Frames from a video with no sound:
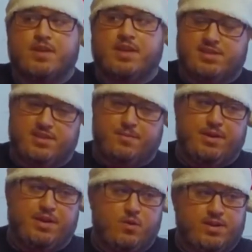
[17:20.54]
He's a
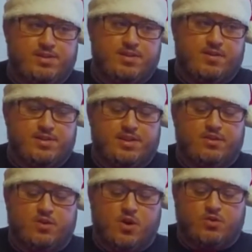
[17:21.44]
big Quentin
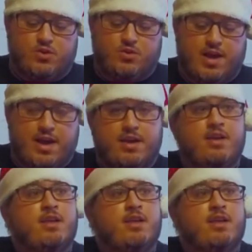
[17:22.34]
Tarantino go-to guy.